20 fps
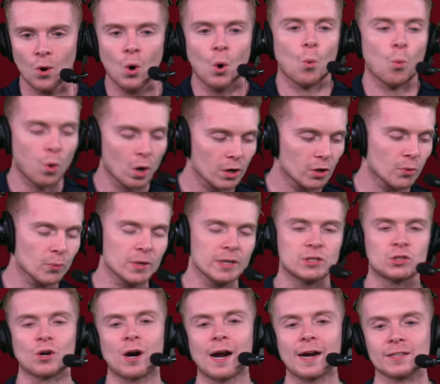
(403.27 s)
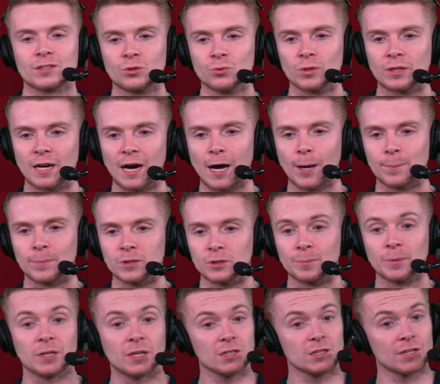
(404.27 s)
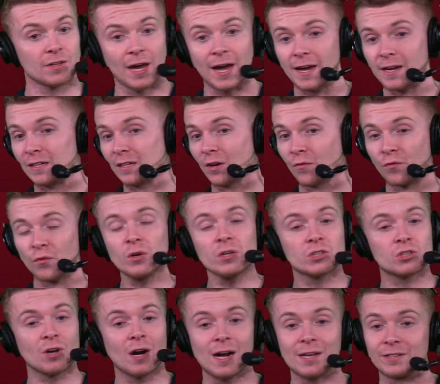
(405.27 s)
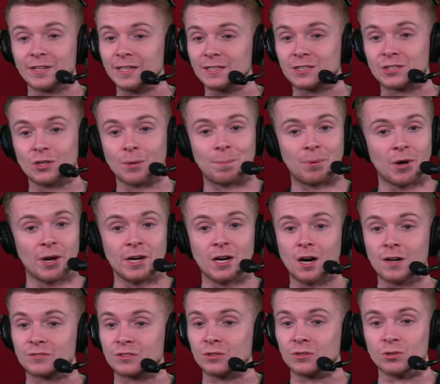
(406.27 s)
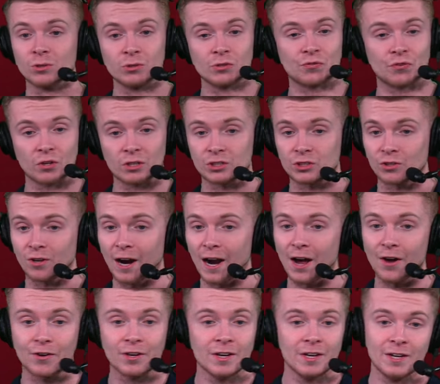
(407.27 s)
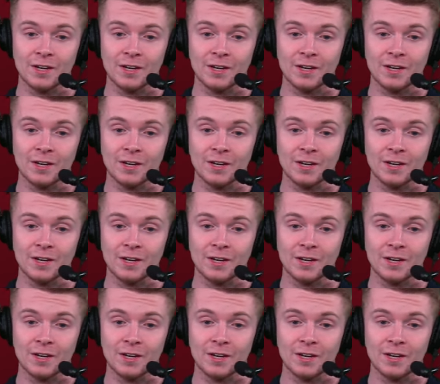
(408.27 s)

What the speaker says: What are we trying to accomplish? Because, hey, if we're trying to get to the playoffs and lose first round,